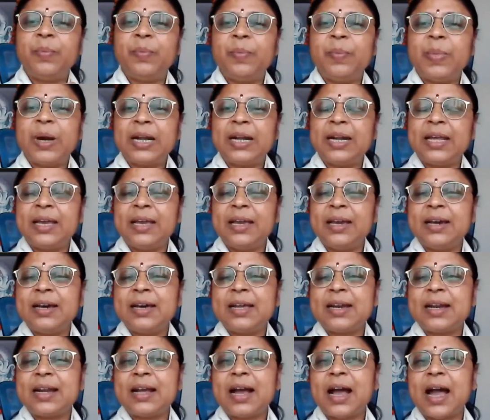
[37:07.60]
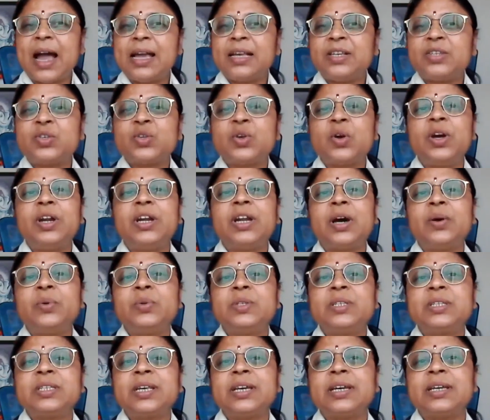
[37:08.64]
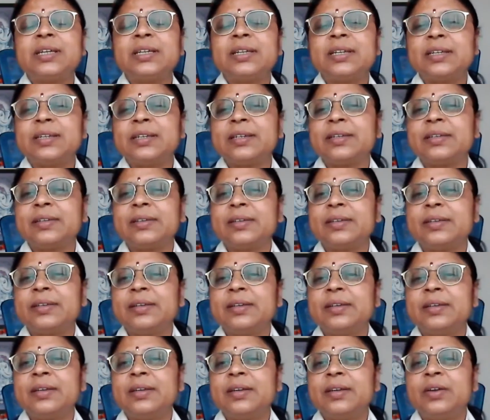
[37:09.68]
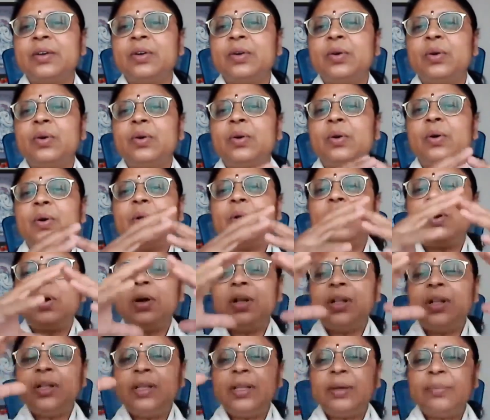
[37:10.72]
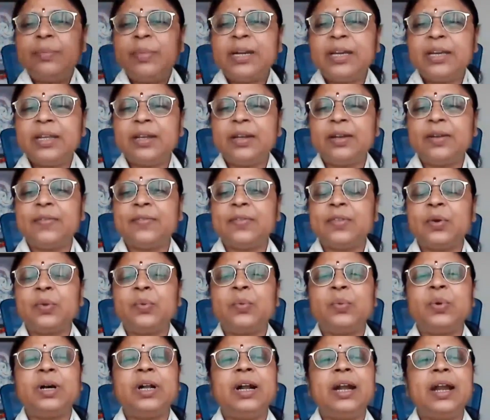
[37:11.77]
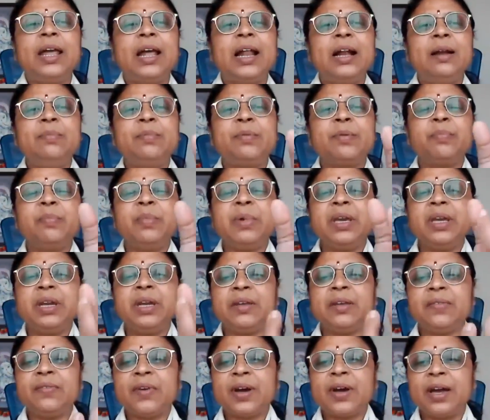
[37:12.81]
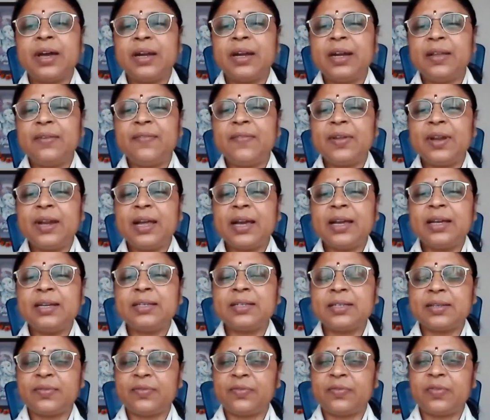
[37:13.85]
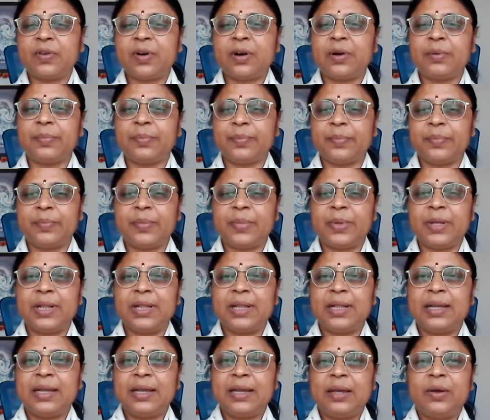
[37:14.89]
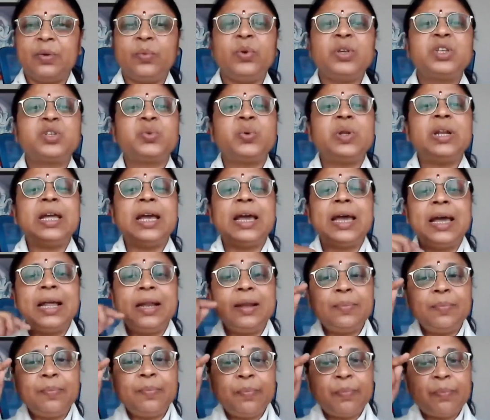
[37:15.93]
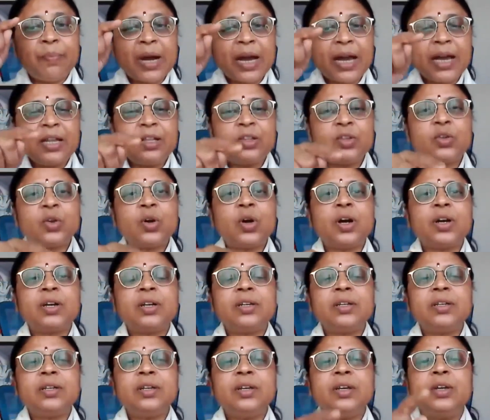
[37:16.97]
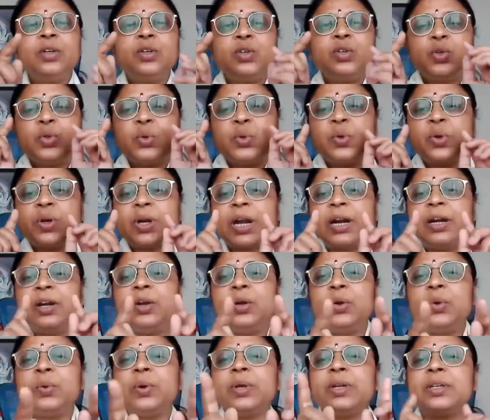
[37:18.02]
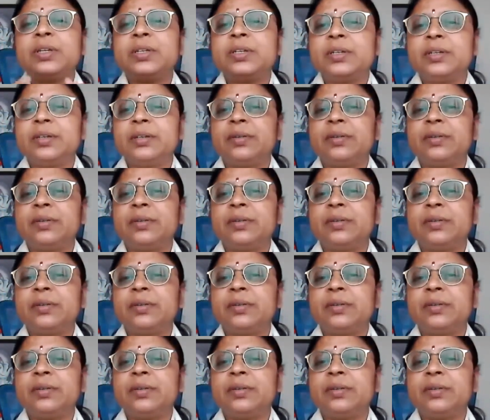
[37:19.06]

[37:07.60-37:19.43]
But here I saw it outside. All the material of the world helped me divinize a form which will help my thought to run to it.